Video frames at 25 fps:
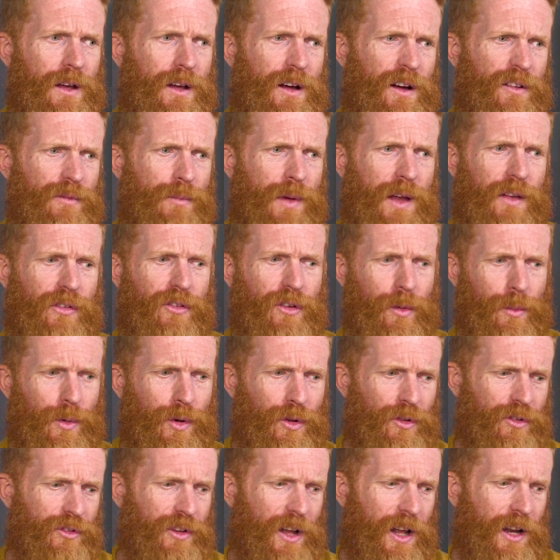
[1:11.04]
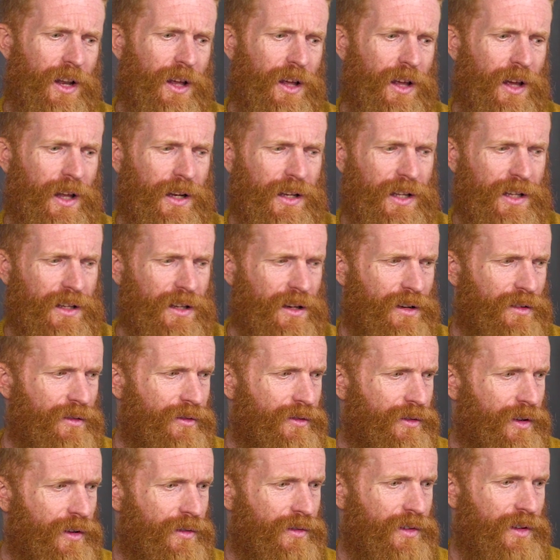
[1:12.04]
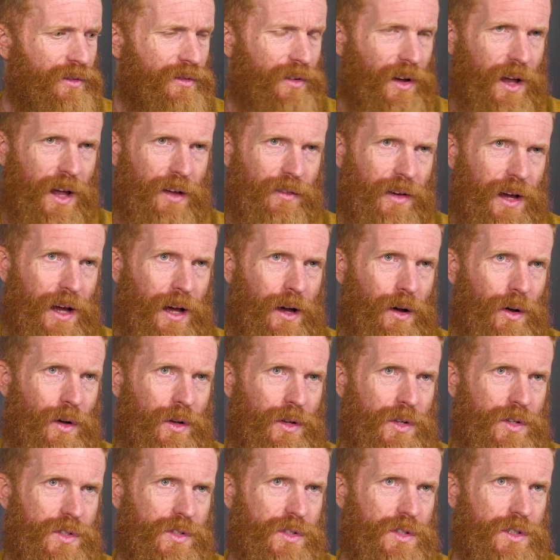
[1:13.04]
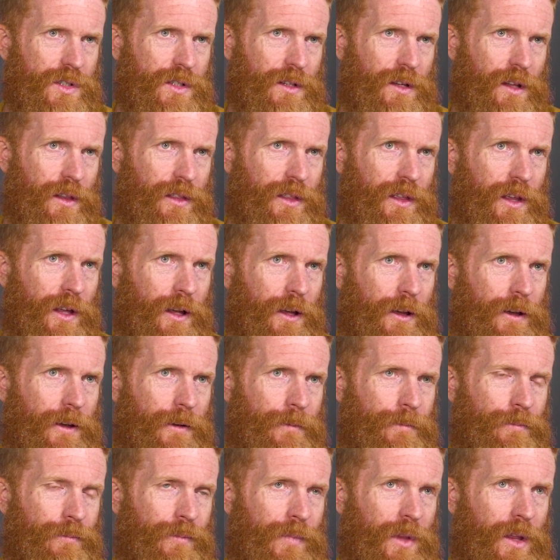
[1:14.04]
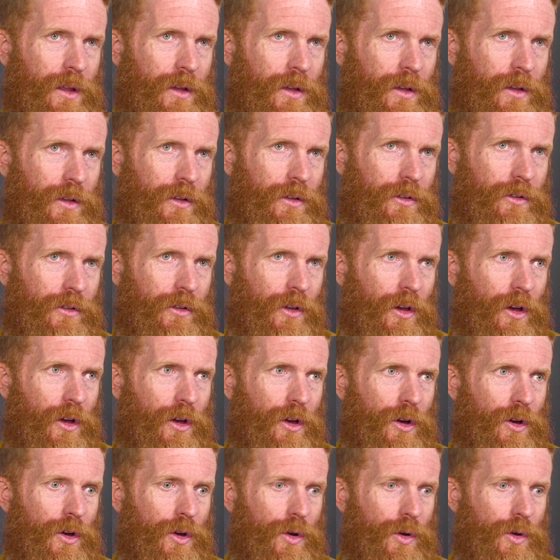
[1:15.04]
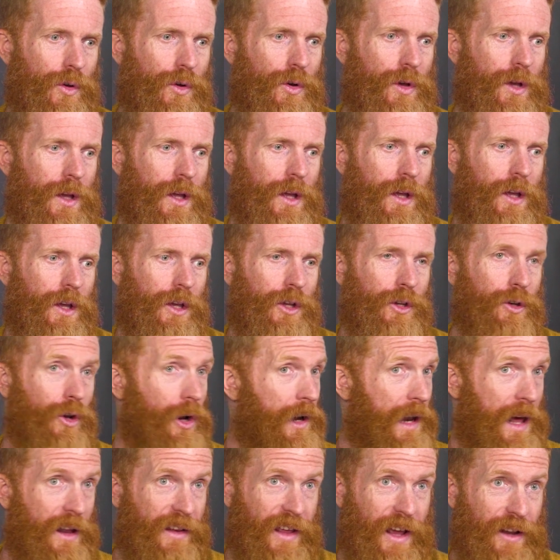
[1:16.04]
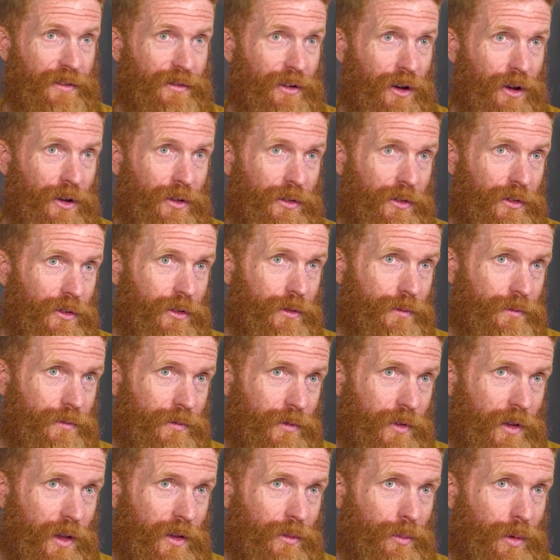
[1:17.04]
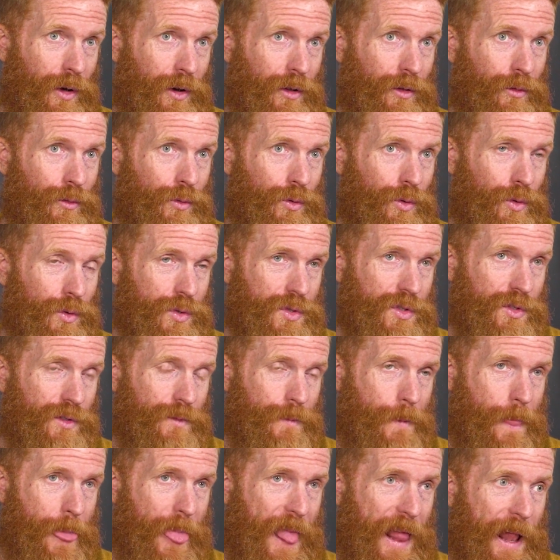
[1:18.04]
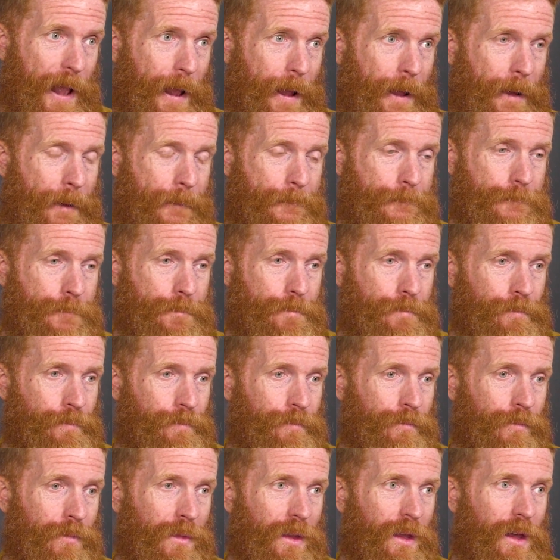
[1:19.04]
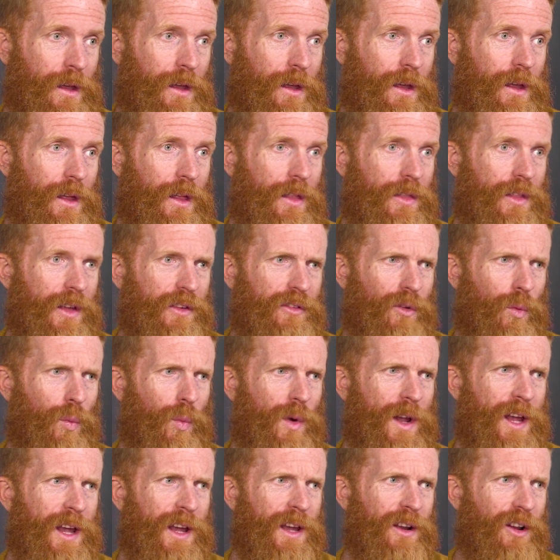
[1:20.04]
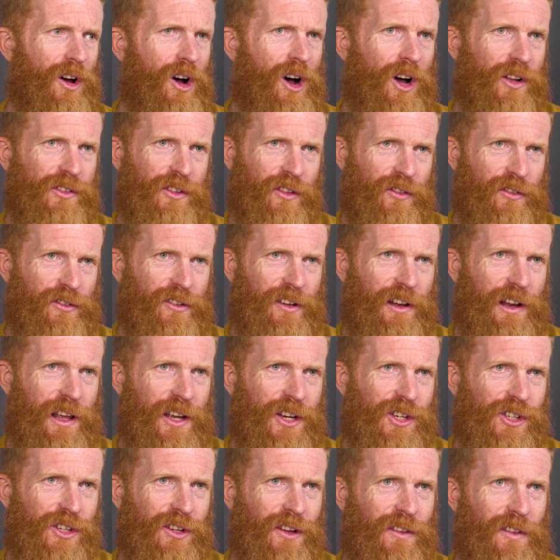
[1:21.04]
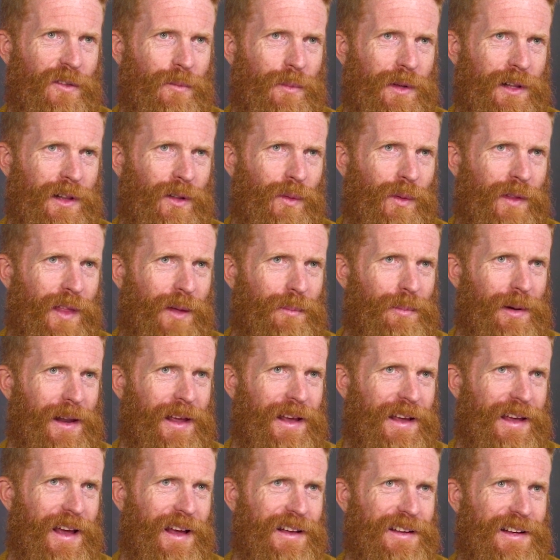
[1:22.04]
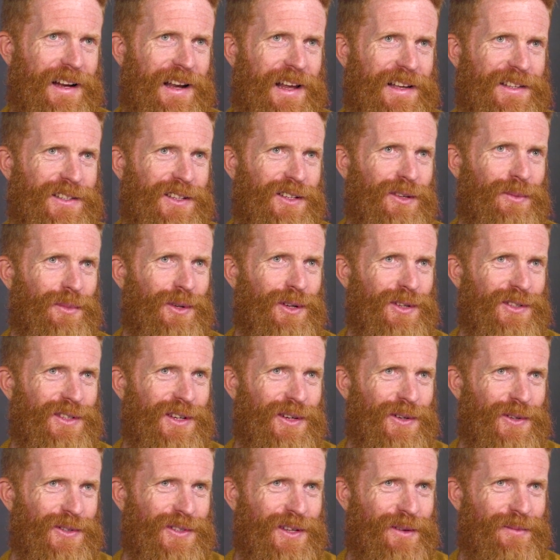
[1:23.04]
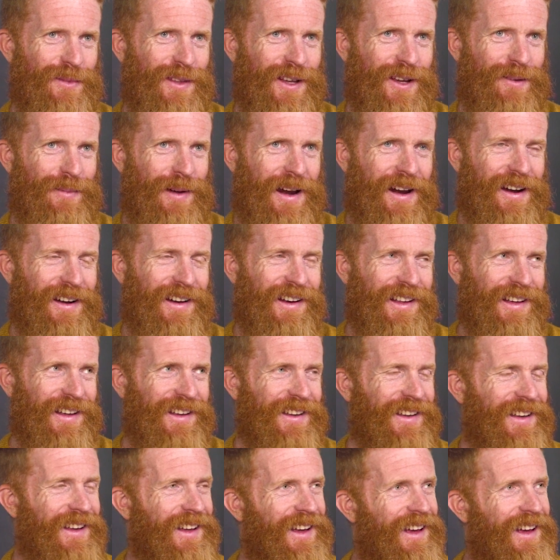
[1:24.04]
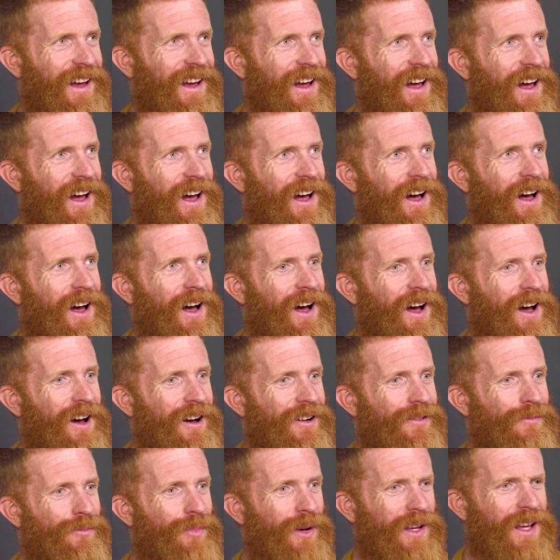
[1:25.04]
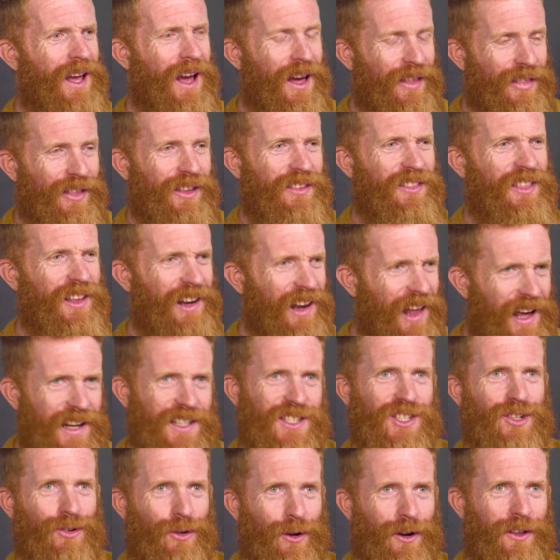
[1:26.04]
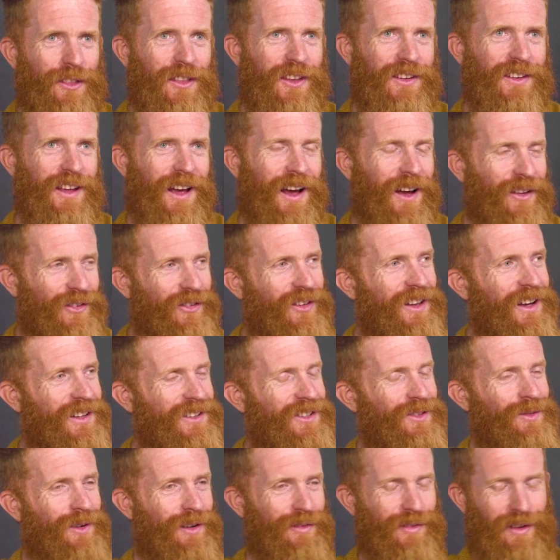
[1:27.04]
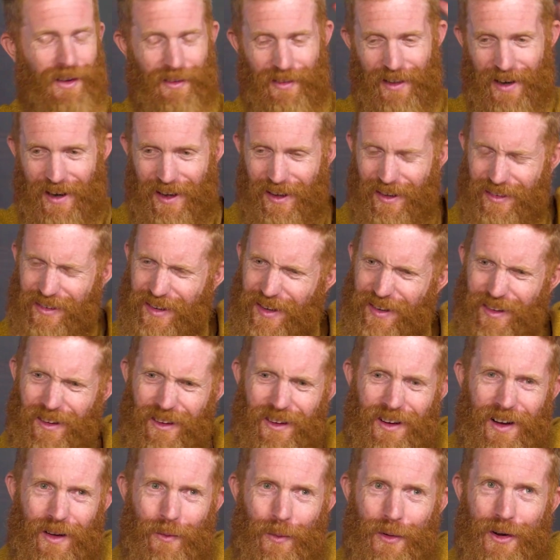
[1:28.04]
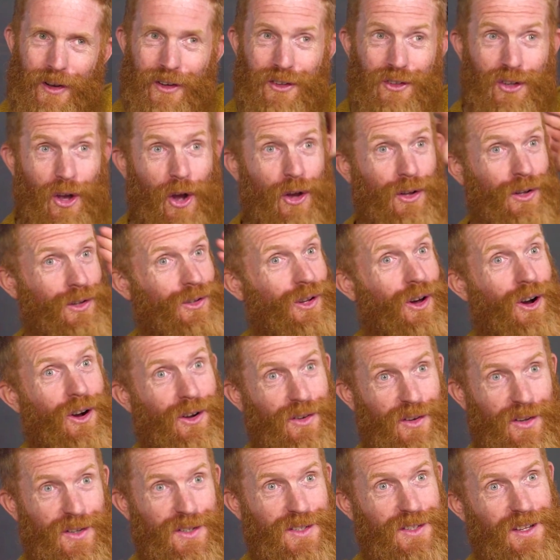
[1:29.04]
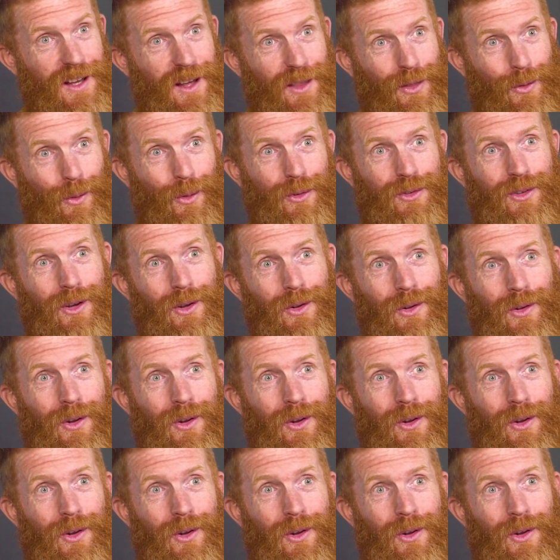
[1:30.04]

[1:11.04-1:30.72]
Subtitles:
I've met someone who's done it, and he did in 55 hours, I think. So you're not allowed headphones, so that's part of the rules. There's a weird art installation in the middle where they play classical music or something, apparently. But yeah, the lights are on in the day. I was gutted when I found that out. I was like, oh, I wanted total darkness. I thought total